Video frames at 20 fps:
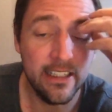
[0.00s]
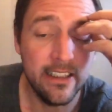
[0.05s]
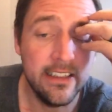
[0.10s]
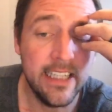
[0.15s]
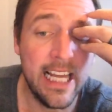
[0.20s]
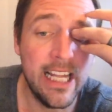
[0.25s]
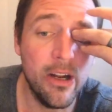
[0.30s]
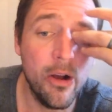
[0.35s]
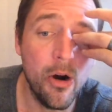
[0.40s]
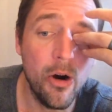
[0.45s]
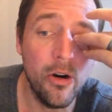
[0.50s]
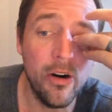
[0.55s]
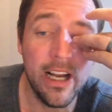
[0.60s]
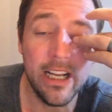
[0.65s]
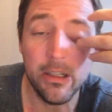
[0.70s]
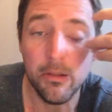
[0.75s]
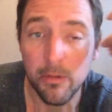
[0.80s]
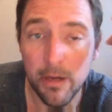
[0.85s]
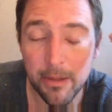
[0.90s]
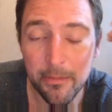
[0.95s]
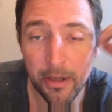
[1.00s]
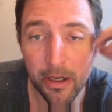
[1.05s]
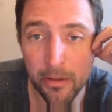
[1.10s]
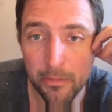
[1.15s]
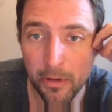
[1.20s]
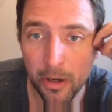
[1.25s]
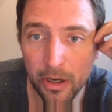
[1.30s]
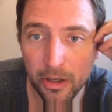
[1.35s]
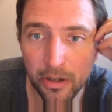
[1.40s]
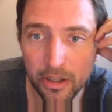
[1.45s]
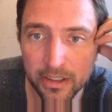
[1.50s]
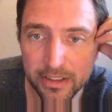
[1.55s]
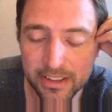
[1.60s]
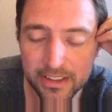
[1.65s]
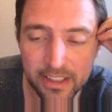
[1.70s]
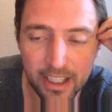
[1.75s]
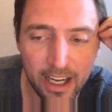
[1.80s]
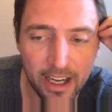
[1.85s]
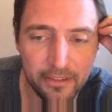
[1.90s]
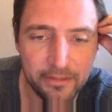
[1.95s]
that whole like women are murderers
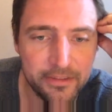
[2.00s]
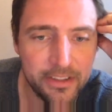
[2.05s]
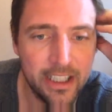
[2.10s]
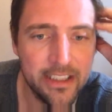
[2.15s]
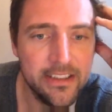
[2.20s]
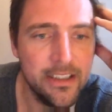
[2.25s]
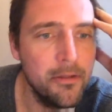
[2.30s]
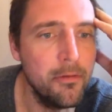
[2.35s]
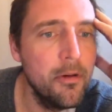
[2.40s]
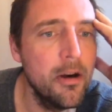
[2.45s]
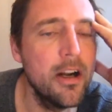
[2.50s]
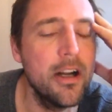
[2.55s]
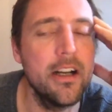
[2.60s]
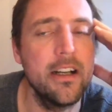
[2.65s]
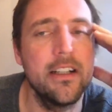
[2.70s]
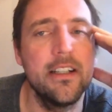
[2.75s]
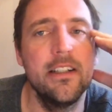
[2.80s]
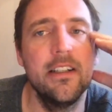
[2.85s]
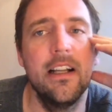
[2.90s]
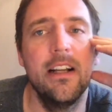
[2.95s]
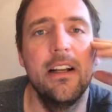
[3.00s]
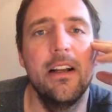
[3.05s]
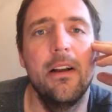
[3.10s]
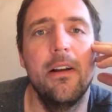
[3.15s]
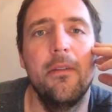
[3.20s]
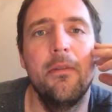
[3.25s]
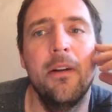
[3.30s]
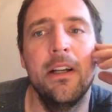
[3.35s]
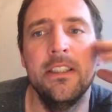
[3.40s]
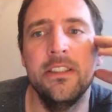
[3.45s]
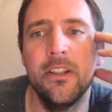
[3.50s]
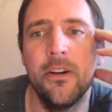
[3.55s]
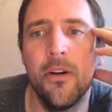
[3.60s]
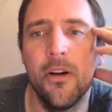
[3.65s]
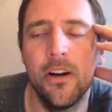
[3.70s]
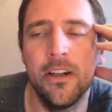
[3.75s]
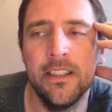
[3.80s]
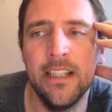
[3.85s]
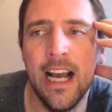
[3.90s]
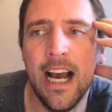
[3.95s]
stuff doesn't work when
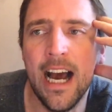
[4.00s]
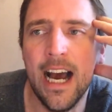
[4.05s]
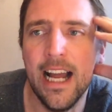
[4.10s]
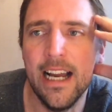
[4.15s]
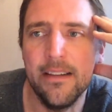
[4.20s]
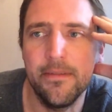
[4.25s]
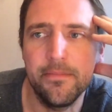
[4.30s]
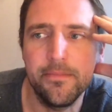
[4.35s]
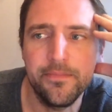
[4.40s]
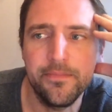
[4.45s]
you're not